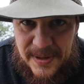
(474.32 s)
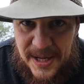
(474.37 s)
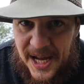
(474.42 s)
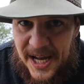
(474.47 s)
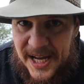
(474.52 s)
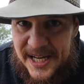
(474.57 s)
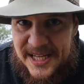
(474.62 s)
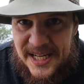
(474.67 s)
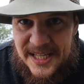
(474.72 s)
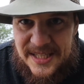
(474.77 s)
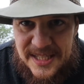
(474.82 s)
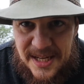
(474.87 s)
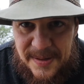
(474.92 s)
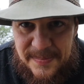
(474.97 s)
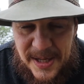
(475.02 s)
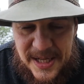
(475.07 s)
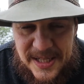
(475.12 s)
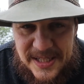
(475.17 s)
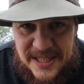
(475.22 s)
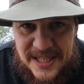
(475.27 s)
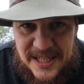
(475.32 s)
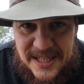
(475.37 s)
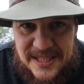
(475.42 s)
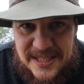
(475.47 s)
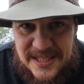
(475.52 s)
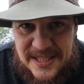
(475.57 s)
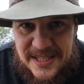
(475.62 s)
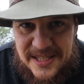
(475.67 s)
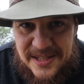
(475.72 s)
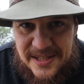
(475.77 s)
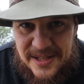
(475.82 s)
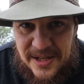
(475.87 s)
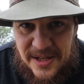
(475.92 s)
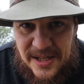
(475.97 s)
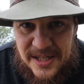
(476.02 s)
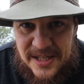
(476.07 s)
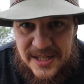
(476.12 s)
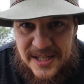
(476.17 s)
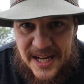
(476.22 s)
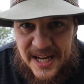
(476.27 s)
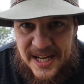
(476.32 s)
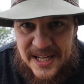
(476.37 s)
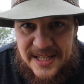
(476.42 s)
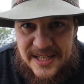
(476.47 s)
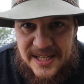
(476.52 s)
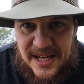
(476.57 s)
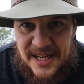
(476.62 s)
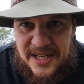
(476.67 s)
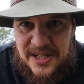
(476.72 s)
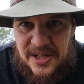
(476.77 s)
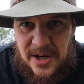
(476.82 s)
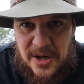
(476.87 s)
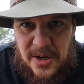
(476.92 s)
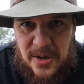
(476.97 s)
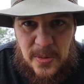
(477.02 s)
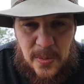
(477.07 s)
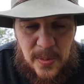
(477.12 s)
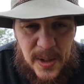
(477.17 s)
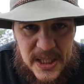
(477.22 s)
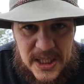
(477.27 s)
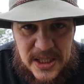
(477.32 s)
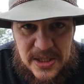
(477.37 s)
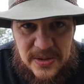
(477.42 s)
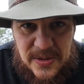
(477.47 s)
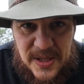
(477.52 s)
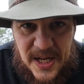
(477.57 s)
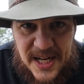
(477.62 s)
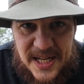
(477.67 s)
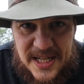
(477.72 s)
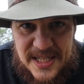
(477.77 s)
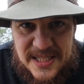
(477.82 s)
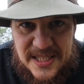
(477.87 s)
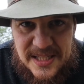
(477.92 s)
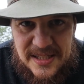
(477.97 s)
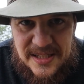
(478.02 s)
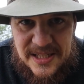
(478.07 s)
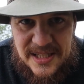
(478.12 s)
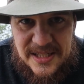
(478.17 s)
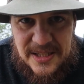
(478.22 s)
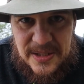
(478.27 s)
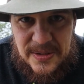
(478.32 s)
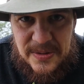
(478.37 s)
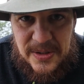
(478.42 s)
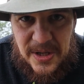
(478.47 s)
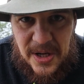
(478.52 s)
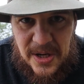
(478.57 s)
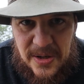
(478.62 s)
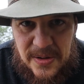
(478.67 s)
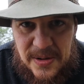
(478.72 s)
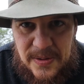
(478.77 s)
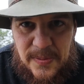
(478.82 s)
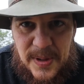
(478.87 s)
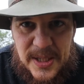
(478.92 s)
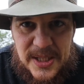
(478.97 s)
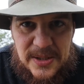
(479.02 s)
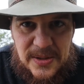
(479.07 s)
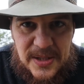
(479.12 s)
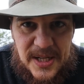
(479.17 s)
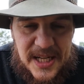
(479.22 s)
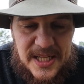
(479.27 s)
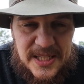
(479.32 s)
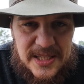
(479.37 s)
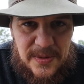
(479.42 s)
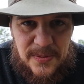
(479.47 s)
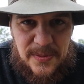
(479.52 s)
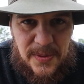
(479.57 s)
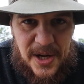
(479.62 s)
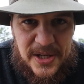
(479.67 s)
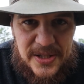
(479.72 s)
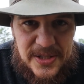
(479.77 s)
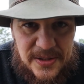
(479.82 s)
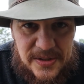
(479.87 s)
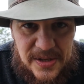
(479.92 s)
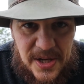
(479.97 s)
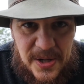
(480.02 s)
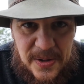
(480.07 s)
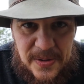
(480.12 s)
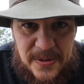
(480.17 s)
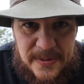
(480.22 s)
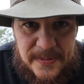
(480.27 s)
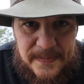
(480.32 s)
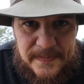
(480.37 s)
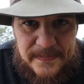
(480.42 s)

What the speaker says: I get some ideas and I know what you guys need to know and what you guys want to know.